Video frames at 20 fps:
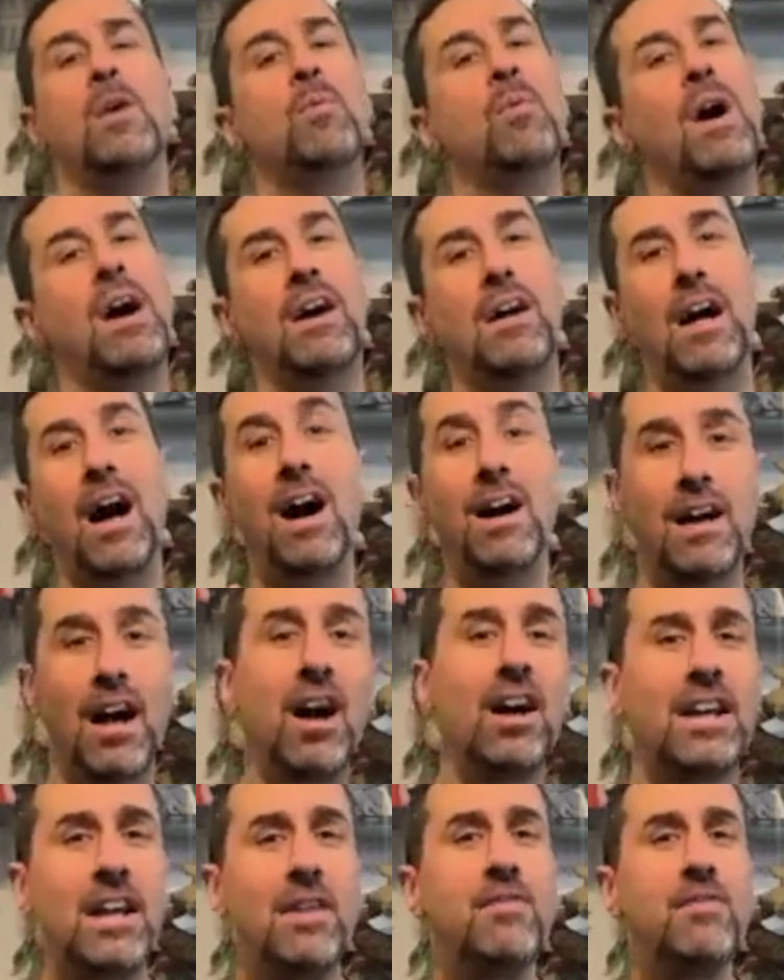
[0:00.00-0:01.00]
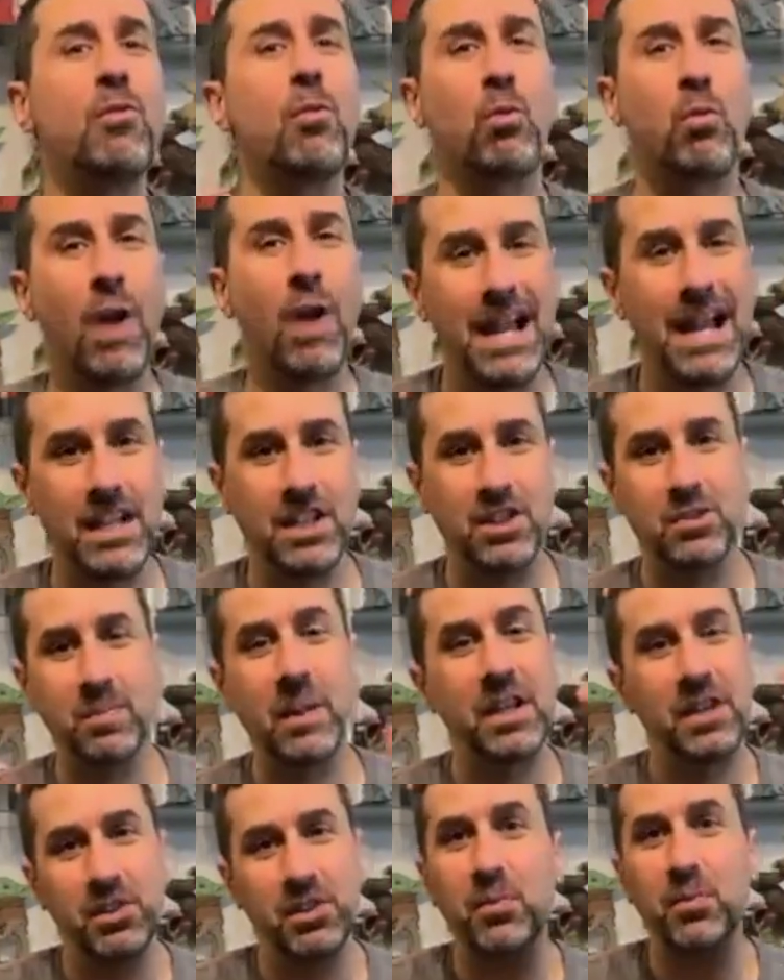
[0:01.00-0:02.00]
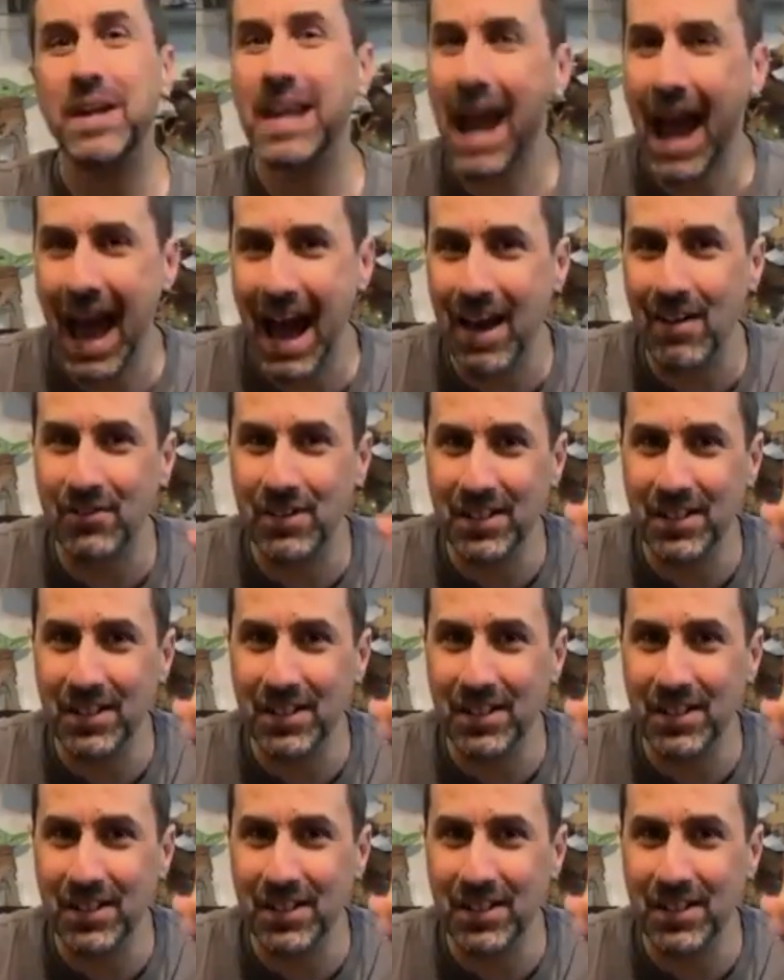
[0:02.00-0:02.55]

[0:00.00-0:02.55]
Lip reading: Well, I'll give a range because